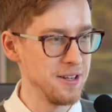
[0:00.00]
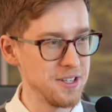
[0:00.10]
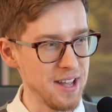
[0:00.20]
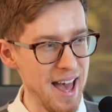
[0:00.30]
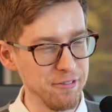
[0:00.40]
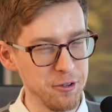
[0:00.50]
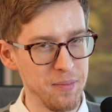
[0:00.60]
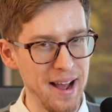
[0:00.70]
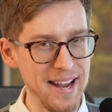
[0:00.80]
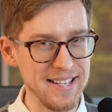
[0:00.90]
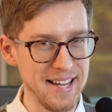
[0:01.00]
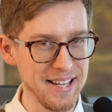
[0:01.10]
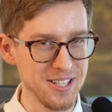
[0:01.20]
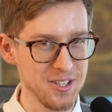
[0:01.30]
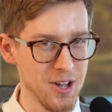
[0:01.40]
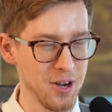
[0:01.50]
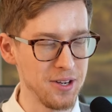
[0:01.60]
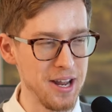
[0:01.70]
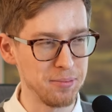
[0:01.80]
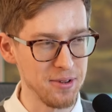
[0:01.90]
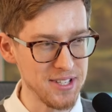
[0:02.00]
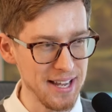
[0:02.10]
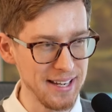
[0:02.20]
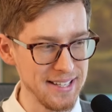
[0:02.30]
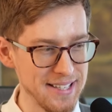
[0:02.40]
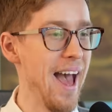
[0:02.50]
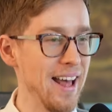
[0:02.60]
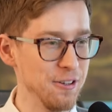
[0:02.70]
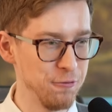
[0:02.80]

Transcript: This is after buying Tesla stock on April 2nd and